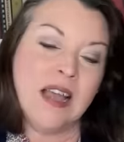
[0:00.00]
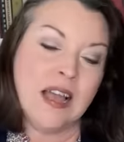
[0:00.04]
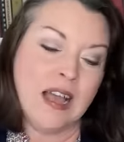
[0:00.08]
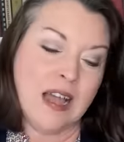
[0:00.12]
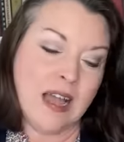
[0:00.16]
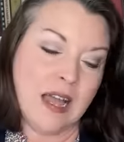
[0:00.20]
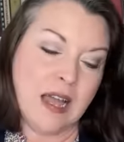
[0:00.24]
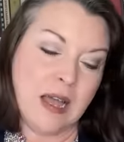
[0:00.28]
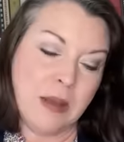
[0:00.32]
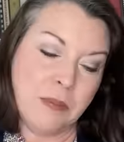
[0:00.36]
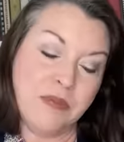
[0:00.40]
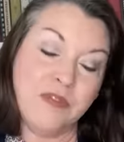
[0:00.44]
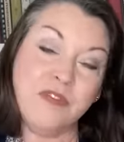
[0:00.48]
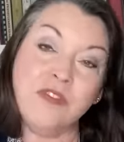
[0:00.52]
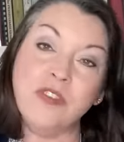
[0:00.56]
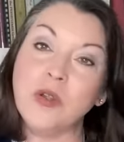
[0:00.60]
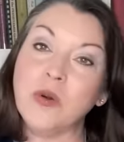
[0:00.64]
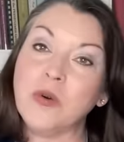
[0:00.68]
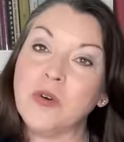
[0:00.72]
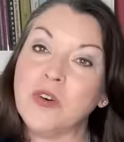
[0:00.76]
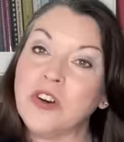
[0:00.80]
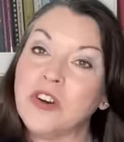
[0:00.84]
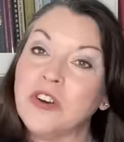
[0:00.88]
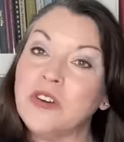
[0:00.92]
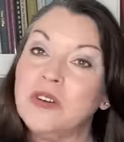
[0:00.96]
um,
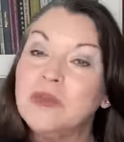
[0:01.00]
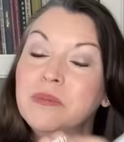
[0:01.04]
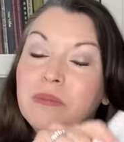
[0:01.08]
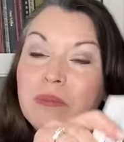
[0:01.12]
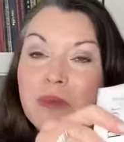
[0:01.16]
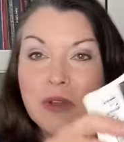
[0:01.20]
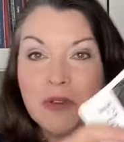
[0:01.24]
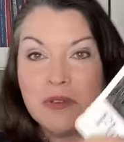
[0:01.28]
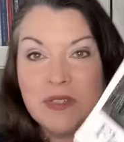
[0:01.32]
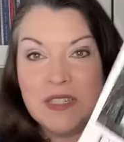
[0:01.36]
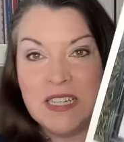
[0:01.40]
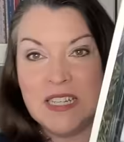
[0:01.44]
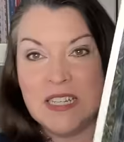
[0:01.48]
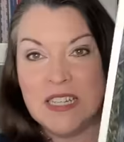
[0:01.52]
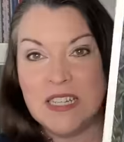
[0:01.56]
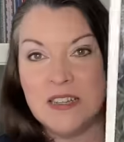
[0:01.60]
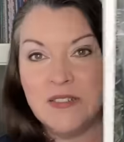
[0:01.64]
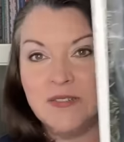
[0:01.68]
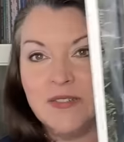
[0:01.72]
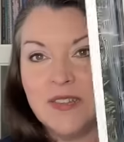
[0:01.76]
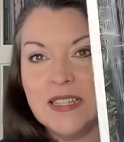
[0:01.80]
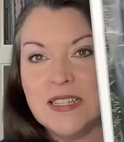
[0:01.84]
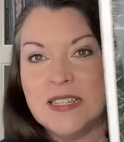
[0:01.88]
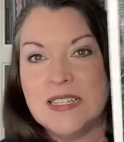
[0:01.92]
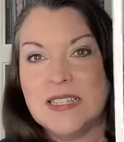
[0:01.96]
Floral
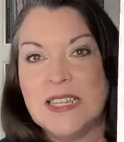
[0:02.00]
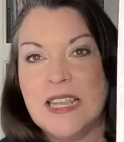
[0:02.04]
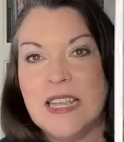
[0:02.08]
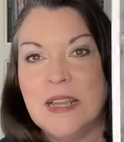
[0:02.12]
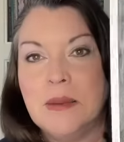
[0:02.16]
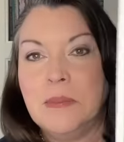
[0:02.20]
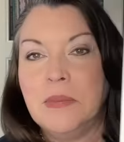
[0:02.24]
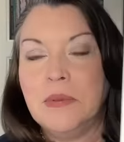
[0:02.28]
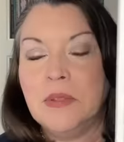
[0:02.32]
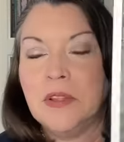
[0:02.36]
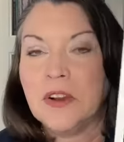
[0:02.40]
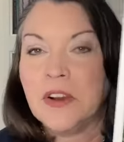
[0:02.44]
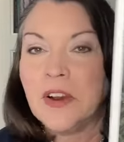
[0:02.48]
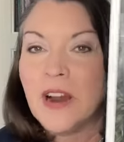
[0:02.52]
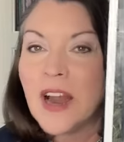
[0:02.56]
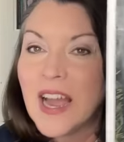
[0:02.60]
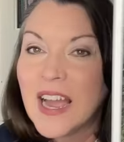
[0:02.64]
Motif Sampler.